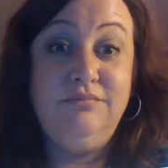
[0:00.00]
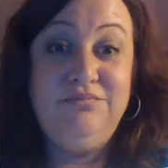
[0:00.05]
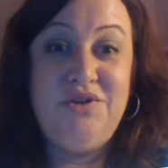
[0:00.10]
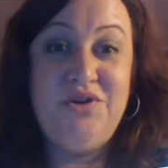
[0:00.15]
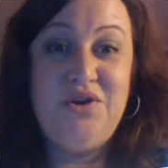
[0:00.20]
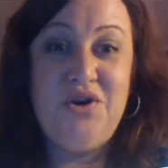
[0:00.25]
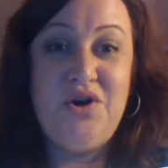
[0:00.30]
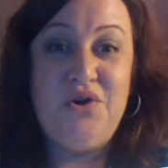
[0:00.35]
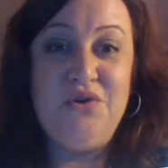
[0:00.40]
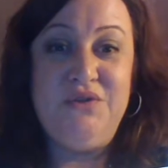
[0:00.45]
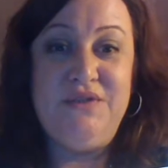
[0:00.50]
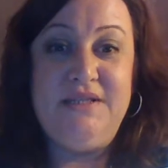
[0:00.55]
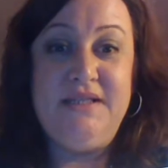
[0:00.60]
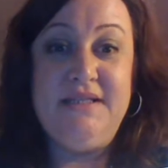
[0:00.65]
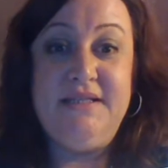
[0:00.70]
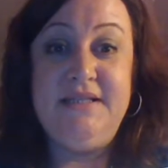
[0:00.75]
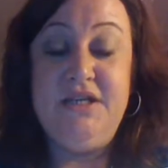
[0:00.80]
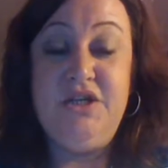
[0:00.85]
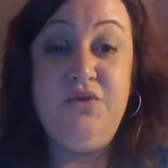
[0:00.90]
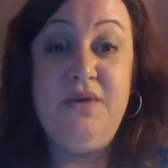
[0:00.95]
your
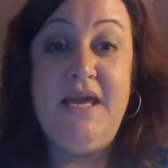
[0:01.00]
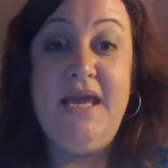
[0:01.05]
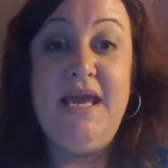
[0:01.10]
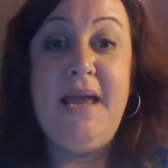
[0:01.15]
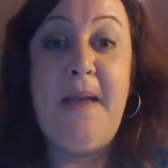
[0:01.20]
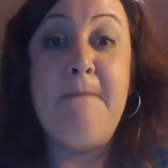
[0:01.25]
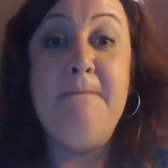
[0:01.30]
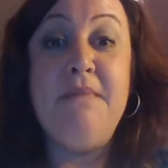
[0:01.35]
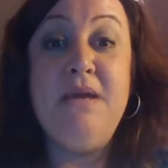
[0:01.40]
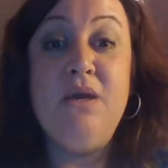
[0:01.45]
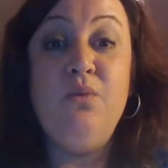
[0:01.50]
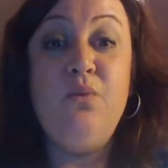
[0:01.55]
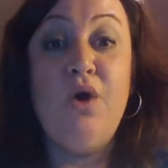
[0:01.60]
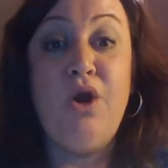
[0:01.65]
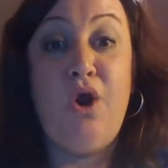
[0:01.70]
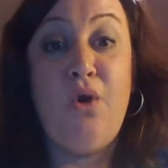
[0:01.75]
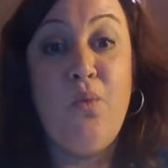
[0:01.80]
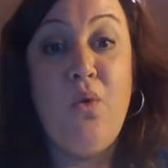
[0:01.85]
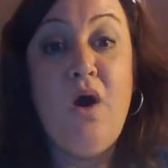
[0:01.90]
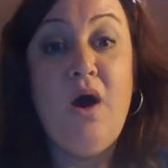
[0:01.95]
hostess and you can't meet
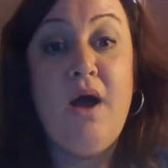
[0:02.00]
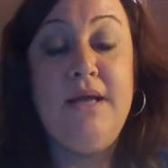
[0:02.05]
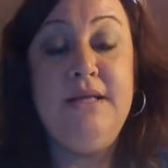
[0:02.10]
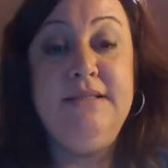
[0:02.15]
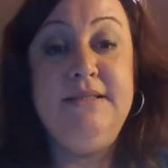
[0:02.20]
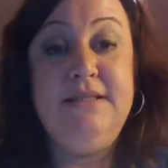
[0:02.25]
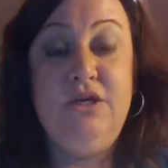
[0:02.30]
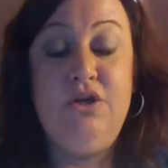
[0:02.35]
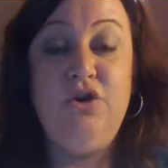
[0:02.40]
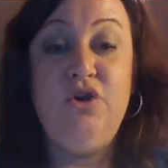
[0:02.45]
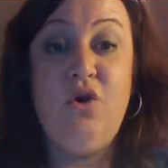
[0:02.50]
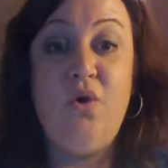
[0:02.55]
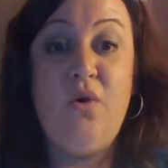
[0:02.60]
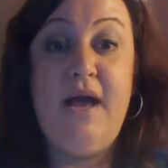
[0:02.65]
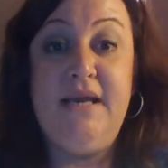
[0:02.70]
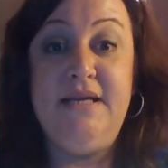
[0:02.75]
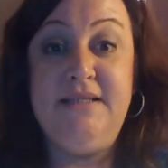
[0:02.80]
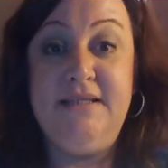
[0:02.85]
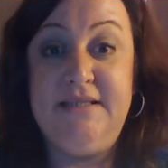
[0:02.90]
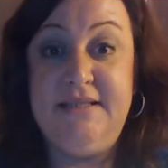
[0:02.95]
one-on-one, so you can go
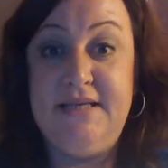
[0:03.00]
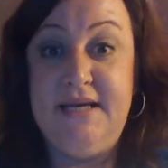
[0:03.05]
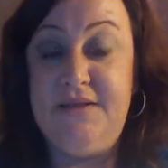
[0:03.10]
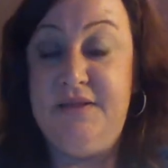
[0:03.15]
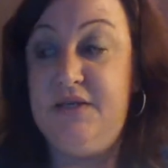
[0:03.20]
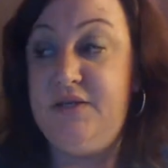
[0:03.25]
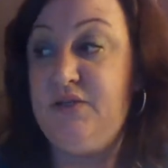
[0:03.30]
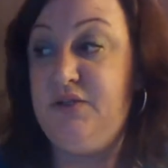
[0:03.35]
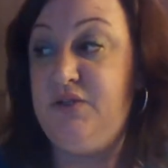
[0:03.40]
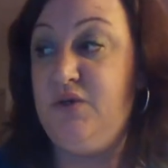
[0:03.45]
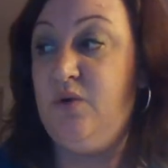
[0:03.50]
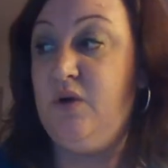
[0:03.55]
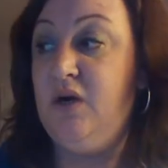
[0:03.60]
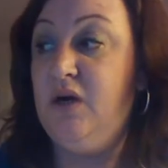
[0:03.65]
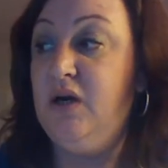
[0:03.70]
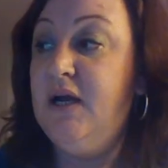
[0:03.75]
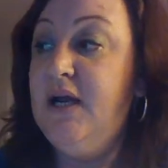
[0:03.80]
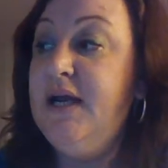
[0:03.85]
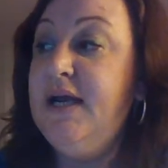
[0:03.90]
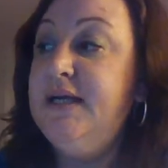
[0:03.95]
ahead and send this to
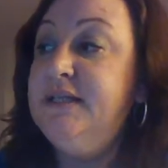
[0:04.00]
her.